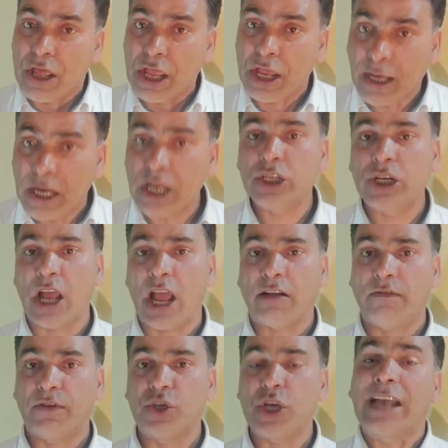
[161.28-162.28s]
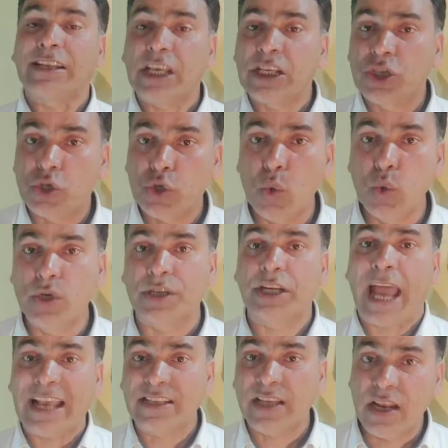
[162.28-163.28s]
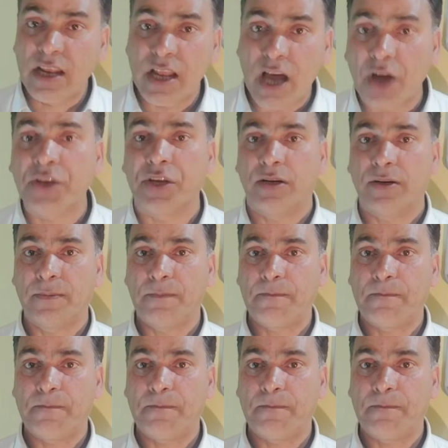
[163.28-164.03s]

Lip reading: English language as a student, as a learner,